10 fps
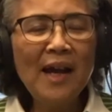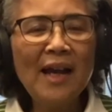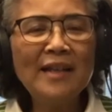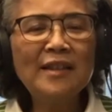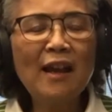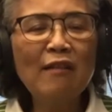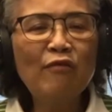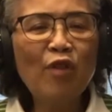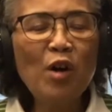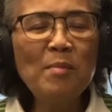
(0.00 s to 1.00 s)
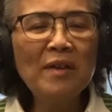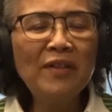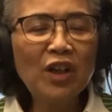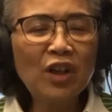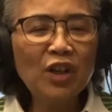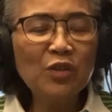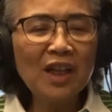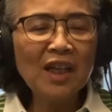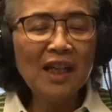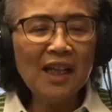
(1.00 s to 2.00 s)
is a form of acute
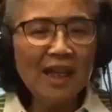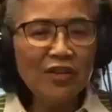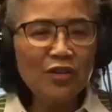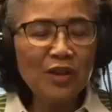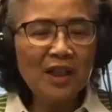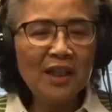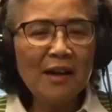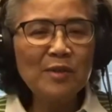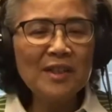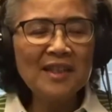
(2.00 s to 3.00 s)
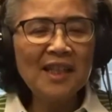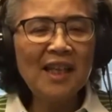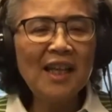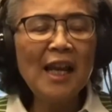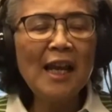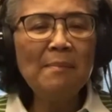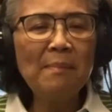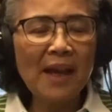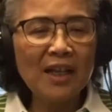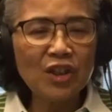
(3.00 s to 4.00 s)
kidney injury that we see in
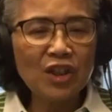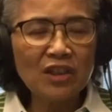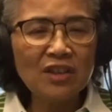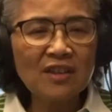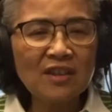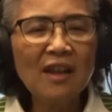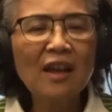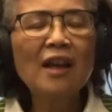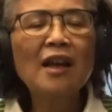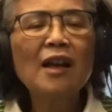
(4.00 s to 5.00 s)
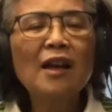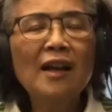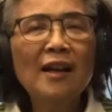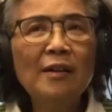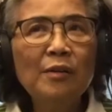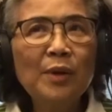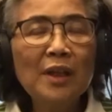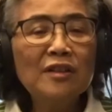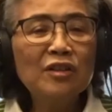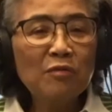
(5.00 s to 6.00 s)
patients
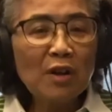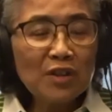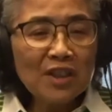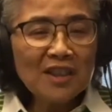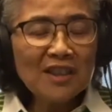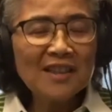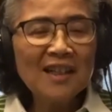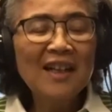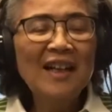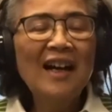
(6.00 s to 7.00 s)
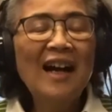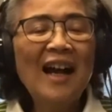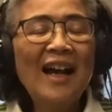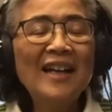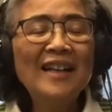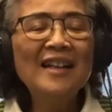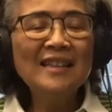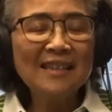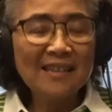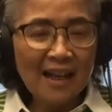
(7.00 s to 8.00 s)
with cirrhosis and
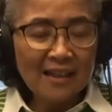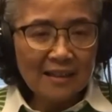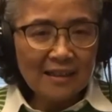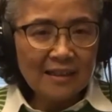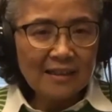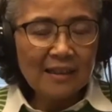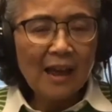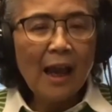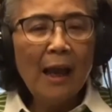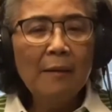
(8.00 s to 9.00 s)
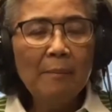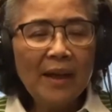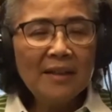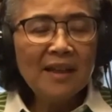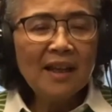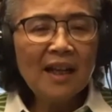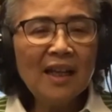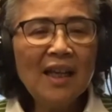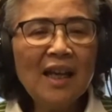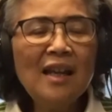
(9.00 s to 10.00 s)
ascites.
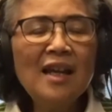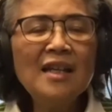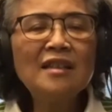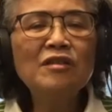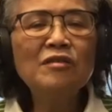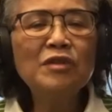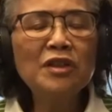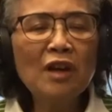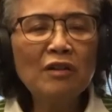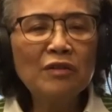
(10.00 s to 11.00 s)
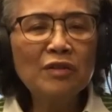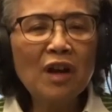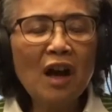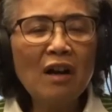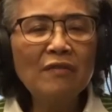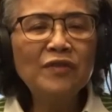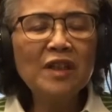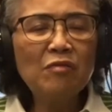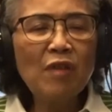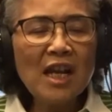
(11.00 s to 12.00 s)
Basically, it is the result of
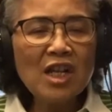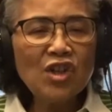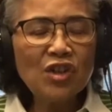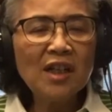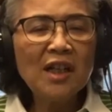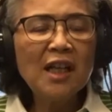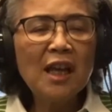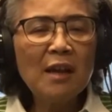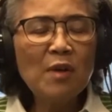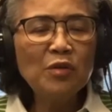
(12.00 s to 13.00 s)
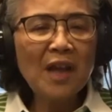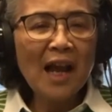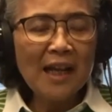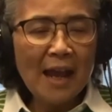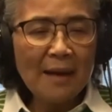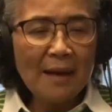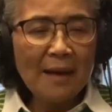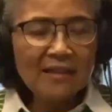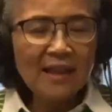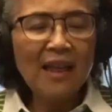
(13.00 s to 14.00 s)
deranged
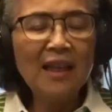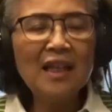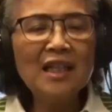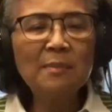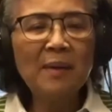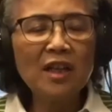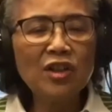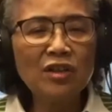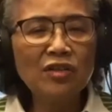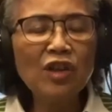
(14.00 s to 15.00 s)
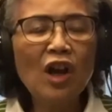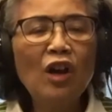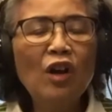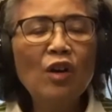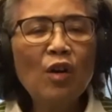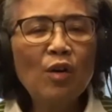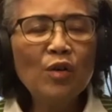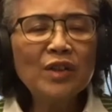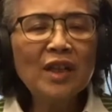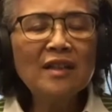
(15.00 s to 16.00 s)
hemodynamics in these patients,
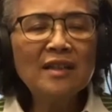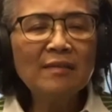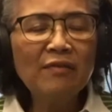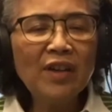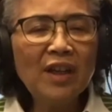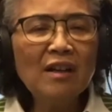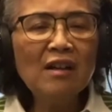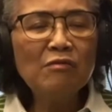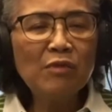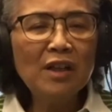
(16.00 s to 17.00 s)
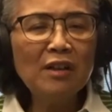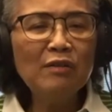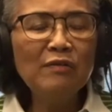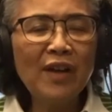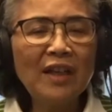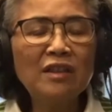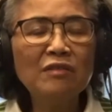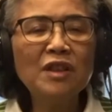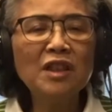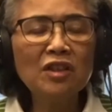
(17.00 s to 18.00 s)
causing severe renal
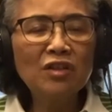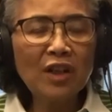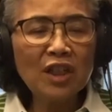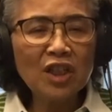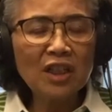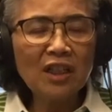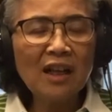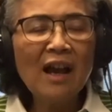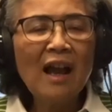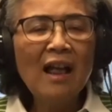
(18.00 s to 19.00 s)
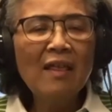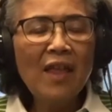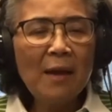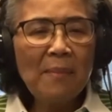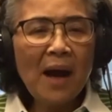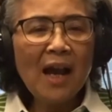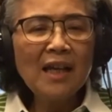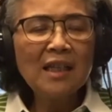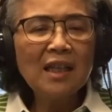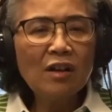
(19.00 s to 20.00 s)
vasoconstriction,
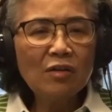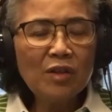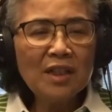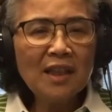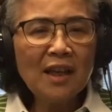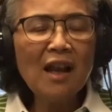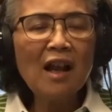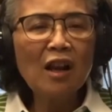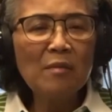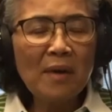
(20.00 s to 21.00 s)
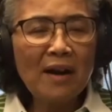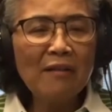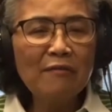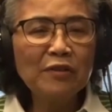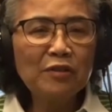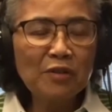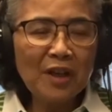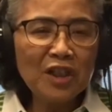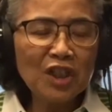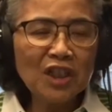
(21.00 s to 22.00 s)
thereby decreasing glomerular
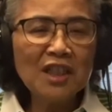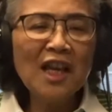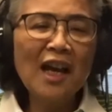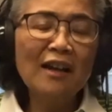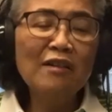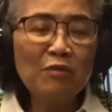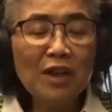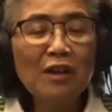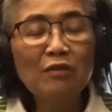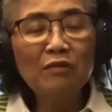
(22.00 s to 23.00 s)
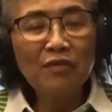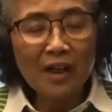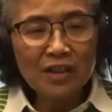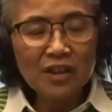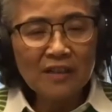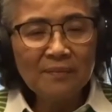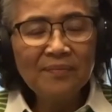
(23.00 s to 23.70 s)
filtration and renal function.